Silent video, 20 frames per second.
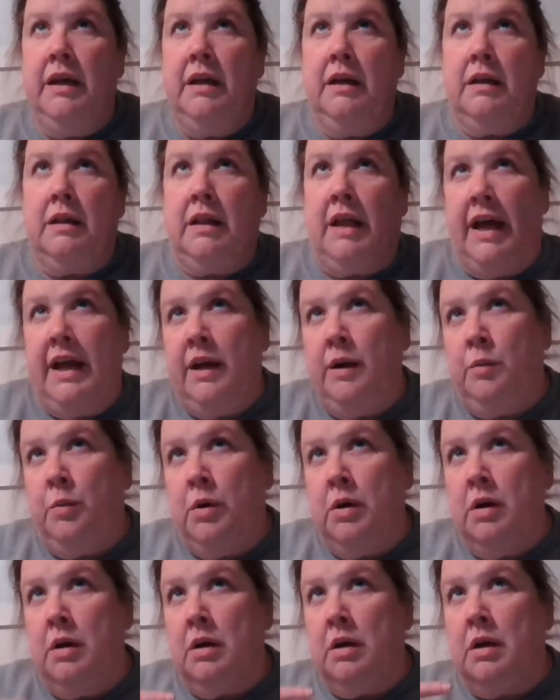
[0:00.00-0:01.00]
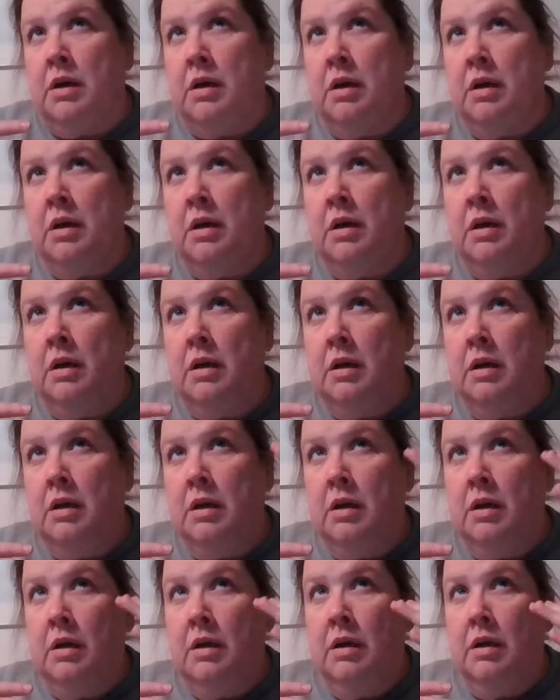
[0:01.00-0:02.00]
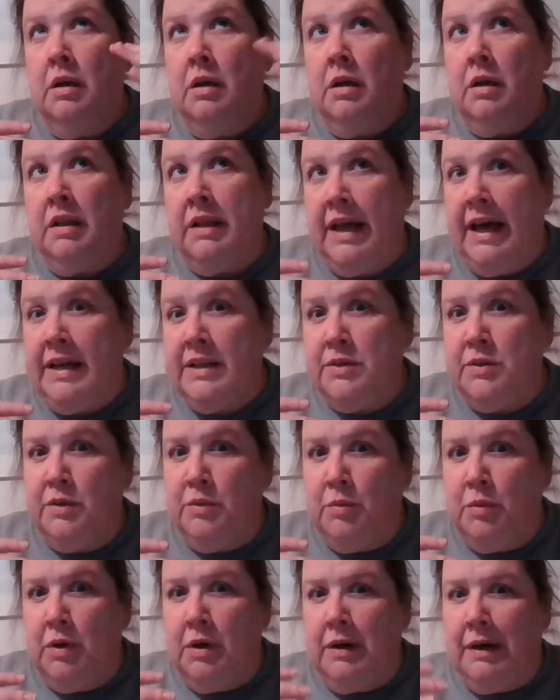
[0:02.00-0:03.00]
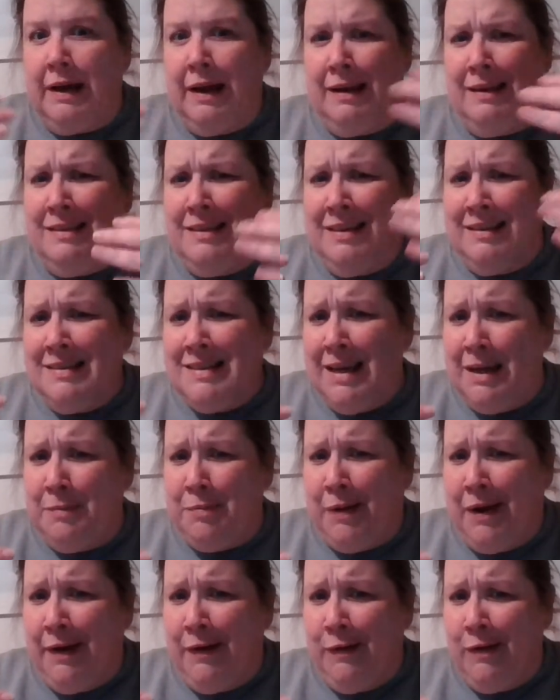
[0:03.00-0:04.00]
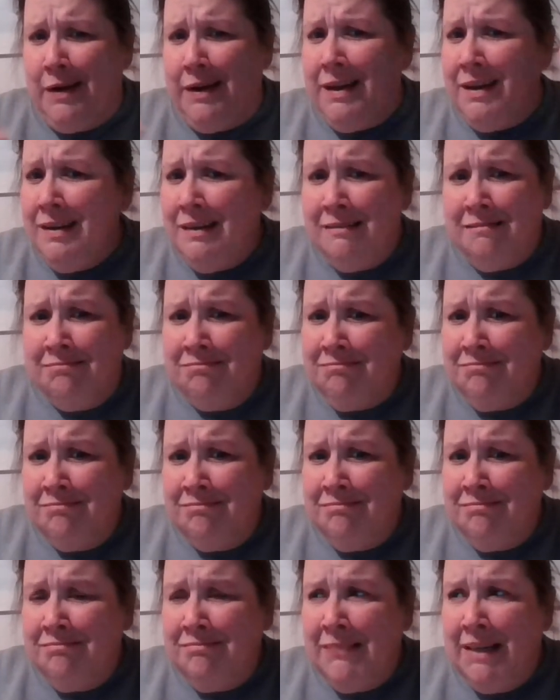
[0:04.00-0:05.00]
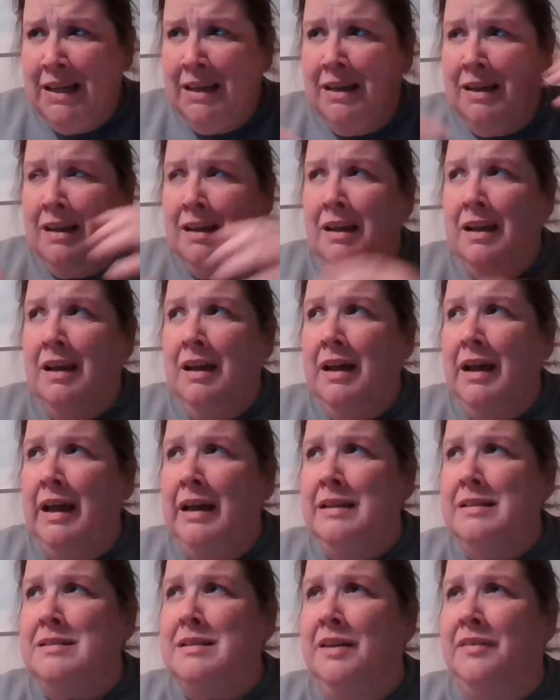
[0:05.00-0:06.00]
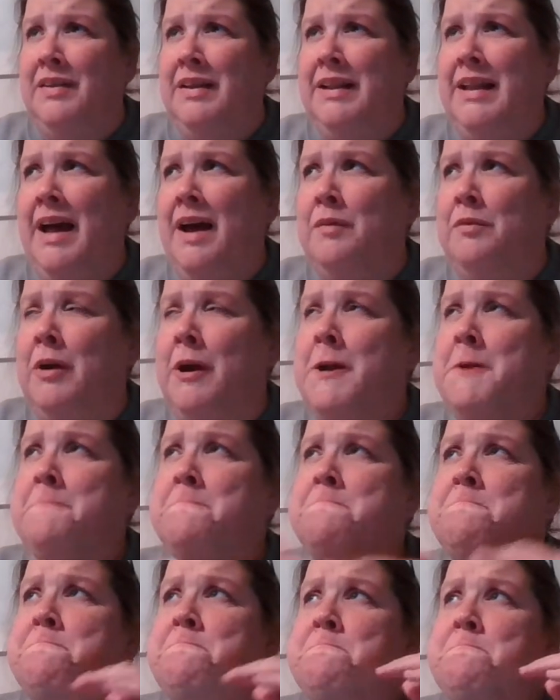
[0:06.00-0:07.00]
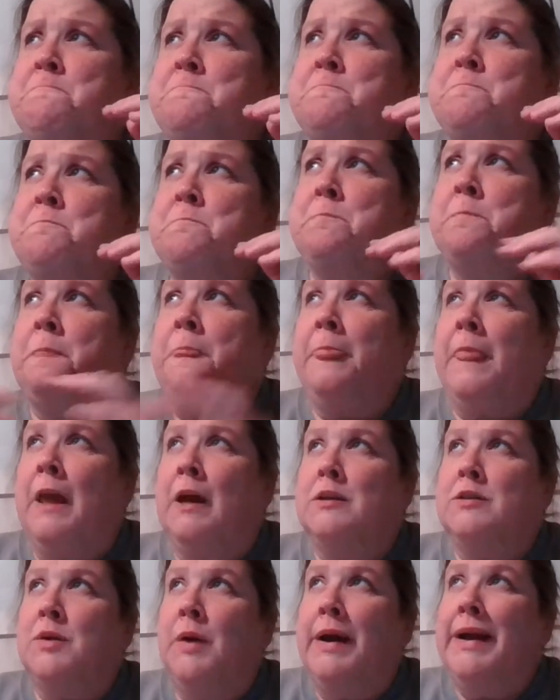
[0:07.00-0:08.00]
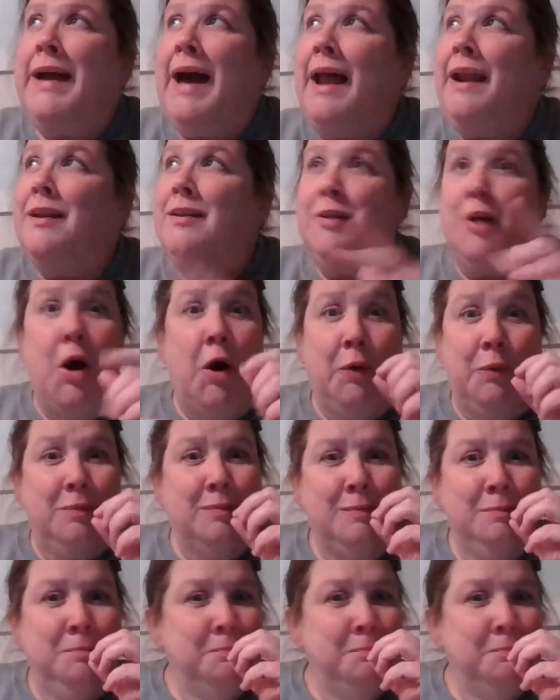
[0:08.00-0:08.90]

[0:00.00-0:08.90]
client work, classroom work kind of thing take priority and stuff like that, right? So I got a note